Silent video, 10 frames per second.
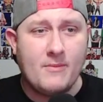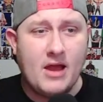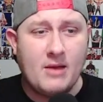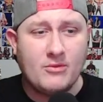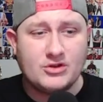
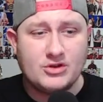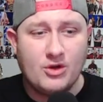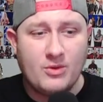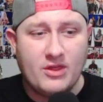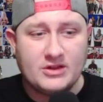I'm not sure
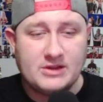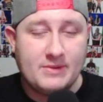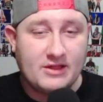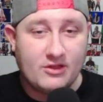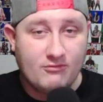whether she
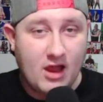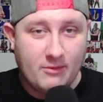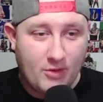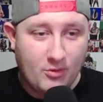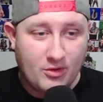picked the right
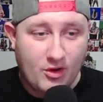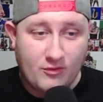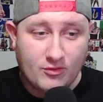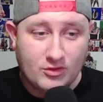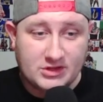moment
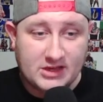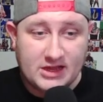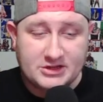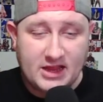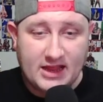overall to
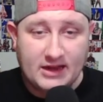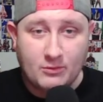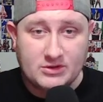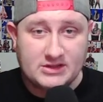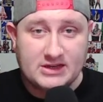cash it in. It
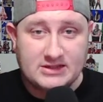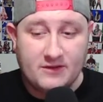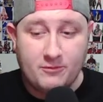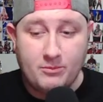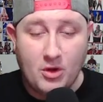wasn't as
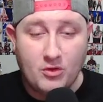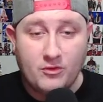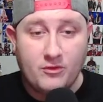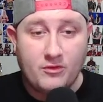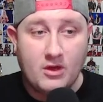if
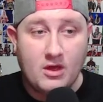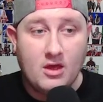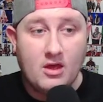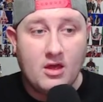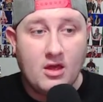both
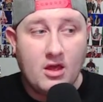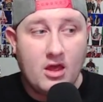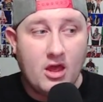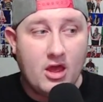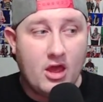
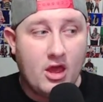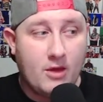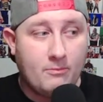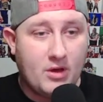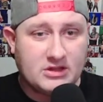
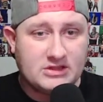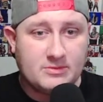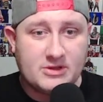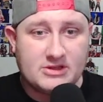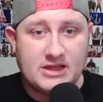
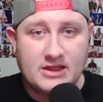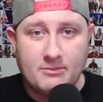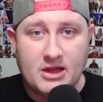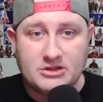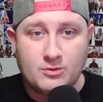participants in the
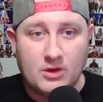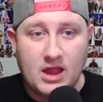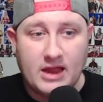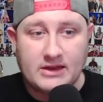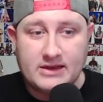match were
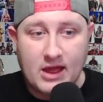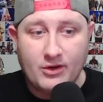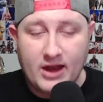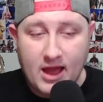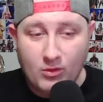like down
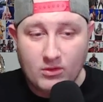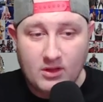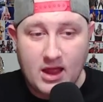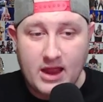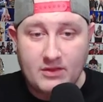and out.
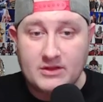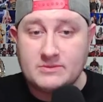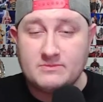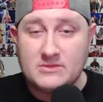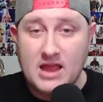Like
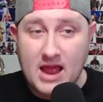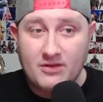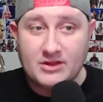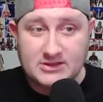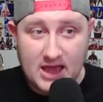
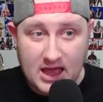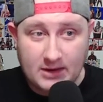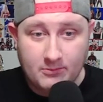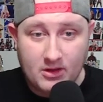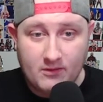at the
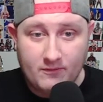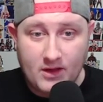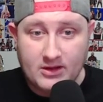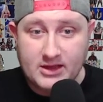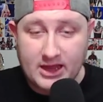time,
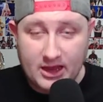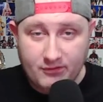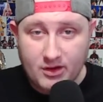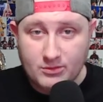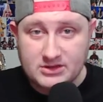
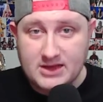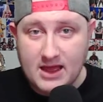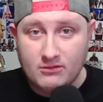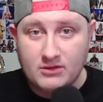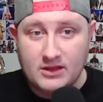Valkyria was
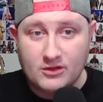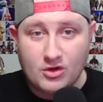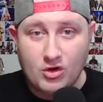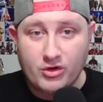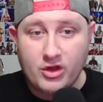down in the
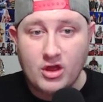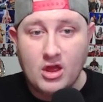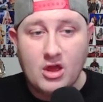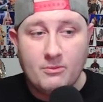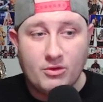corner, but